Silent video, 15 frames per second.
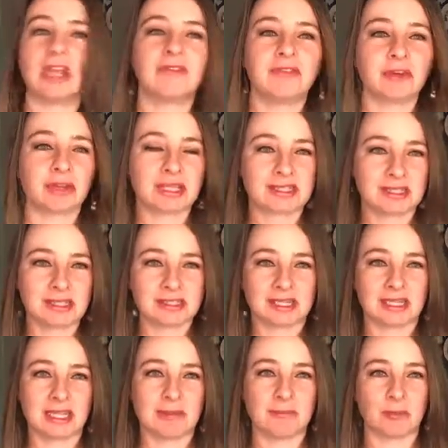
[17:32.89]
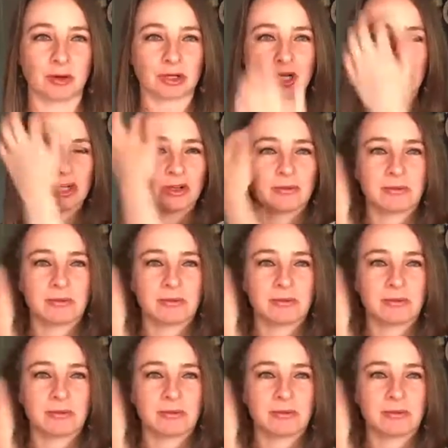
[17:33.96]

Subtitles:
if you consistently work on your